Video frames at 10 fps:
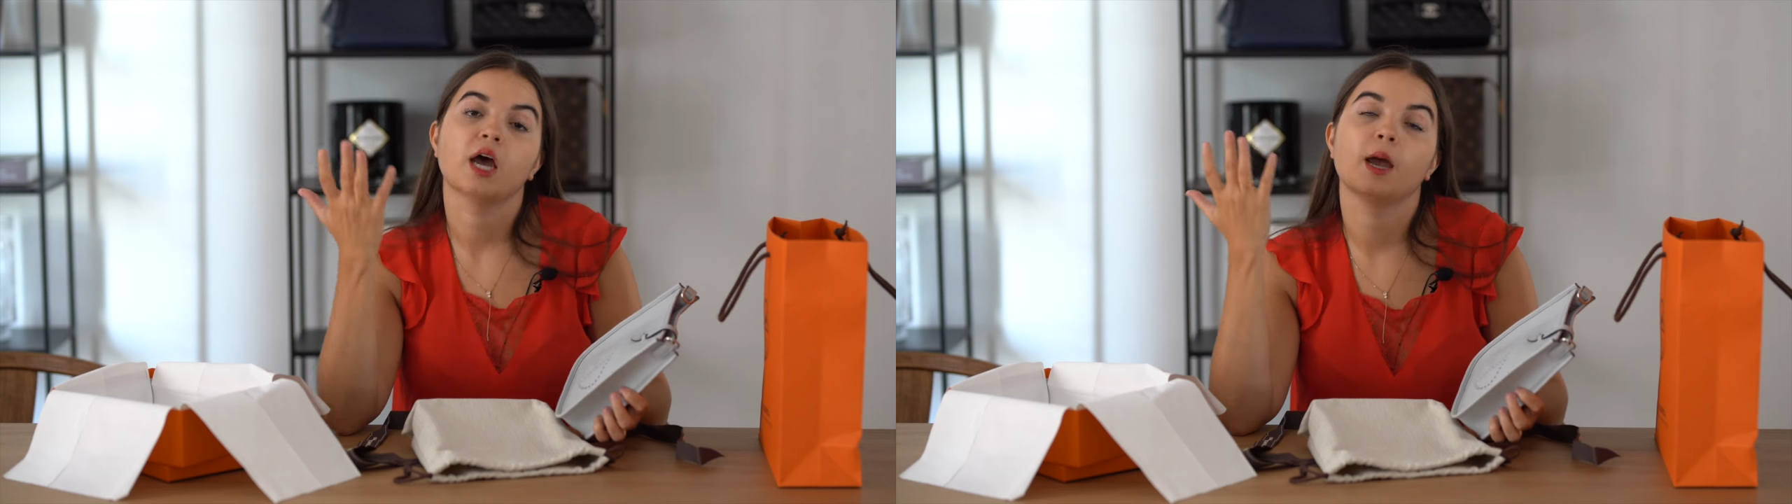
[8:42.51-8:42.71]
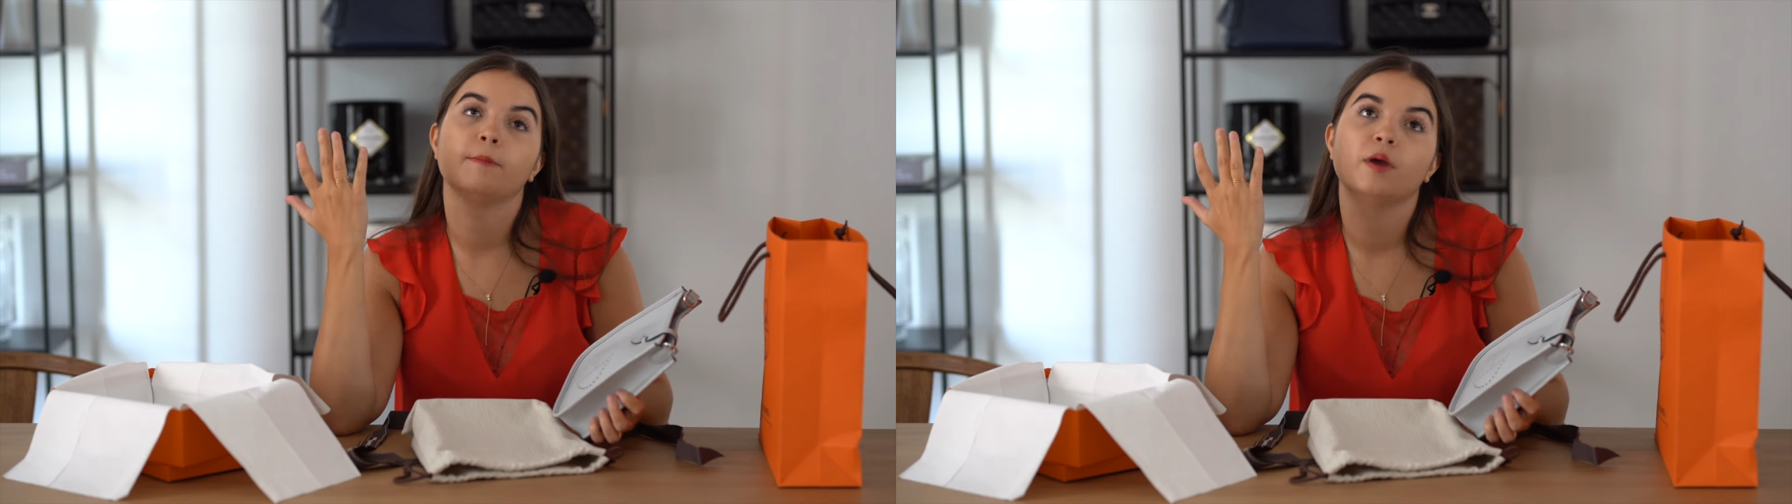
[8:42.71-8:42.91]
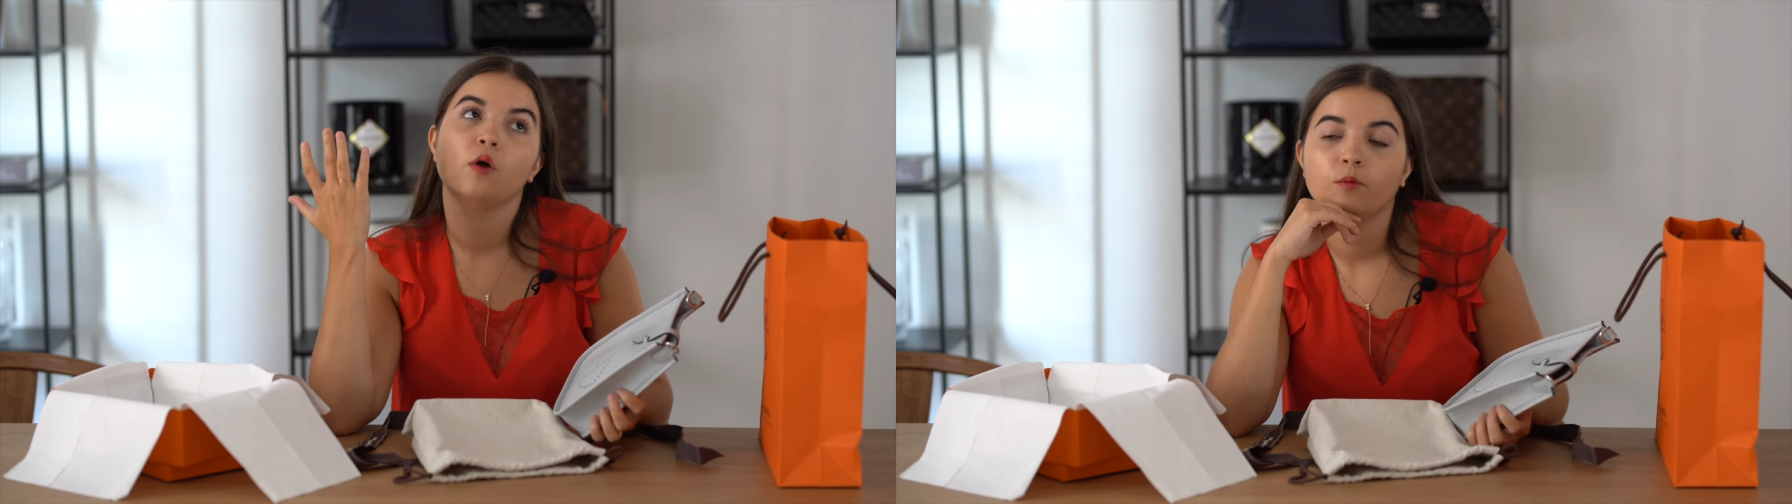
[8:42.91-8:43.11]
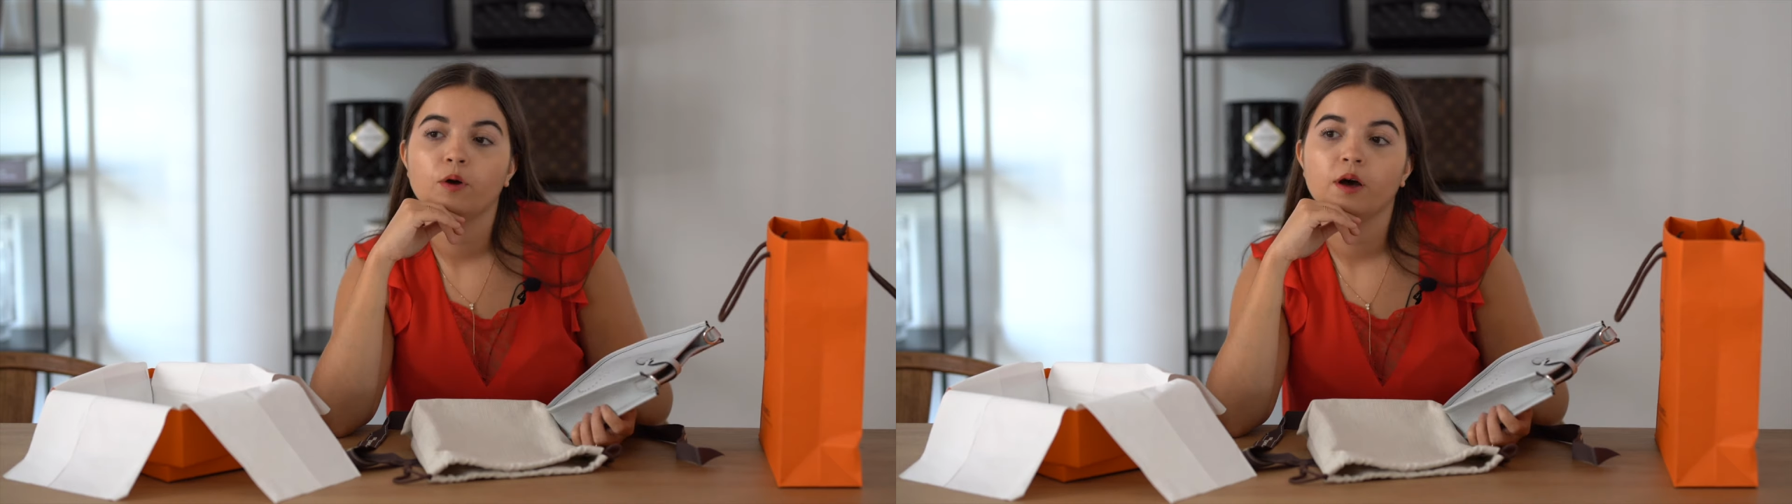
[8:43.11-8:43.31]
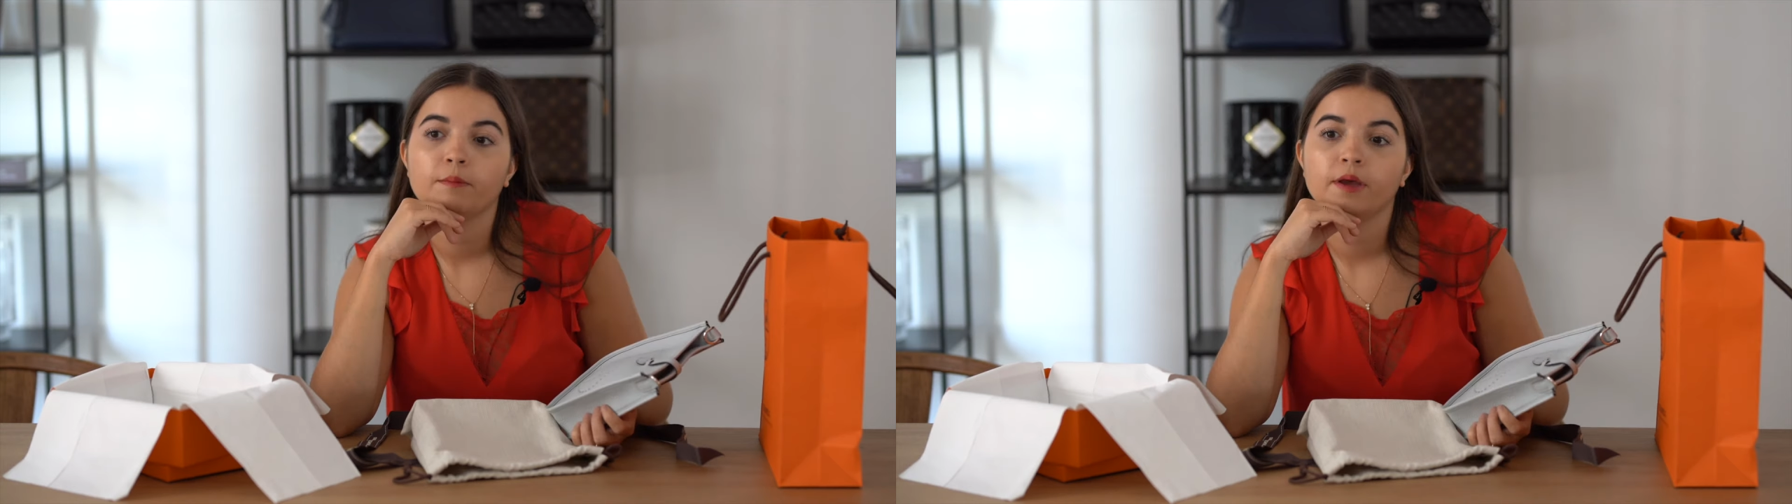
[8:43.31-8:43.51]
I'm
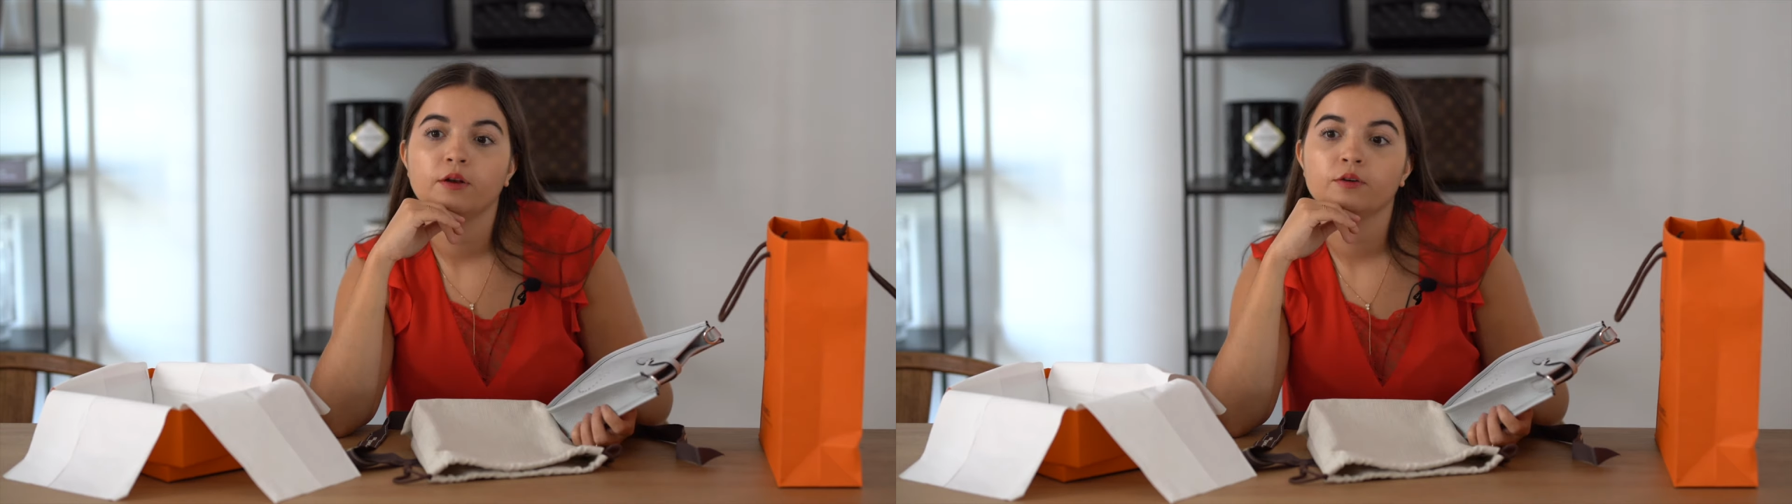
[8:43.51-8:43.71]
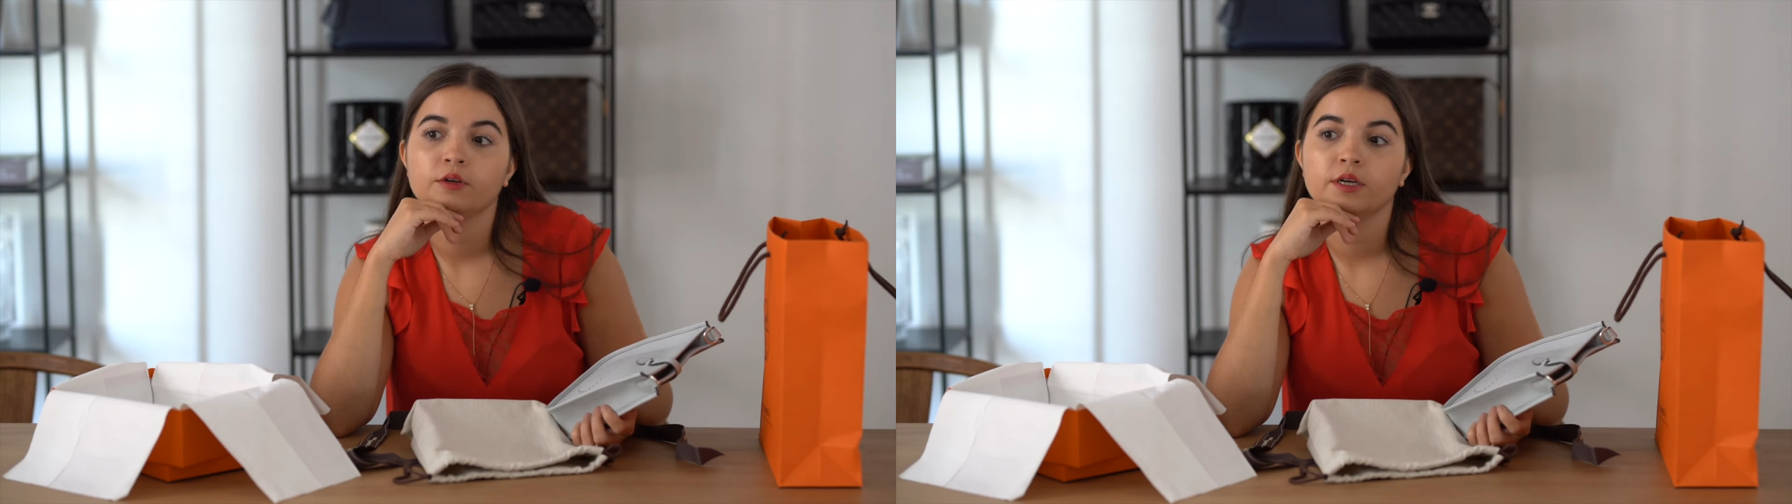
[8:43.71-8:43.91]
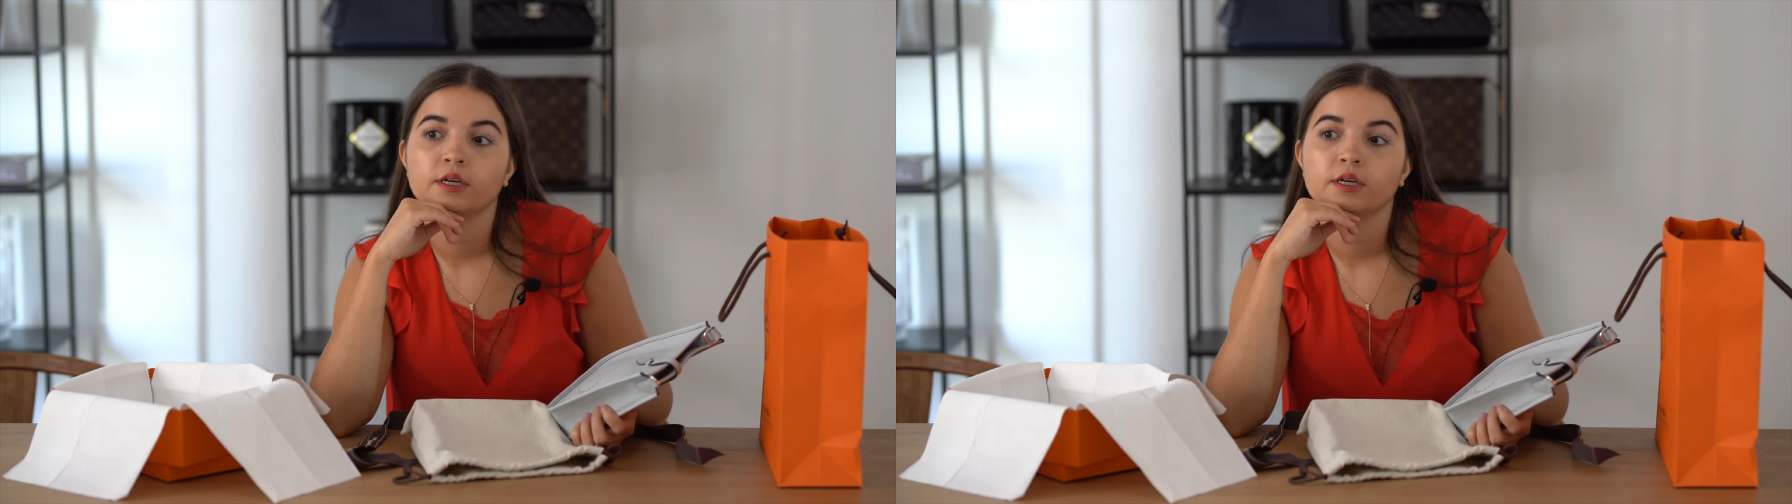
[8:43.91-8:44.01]
1 meter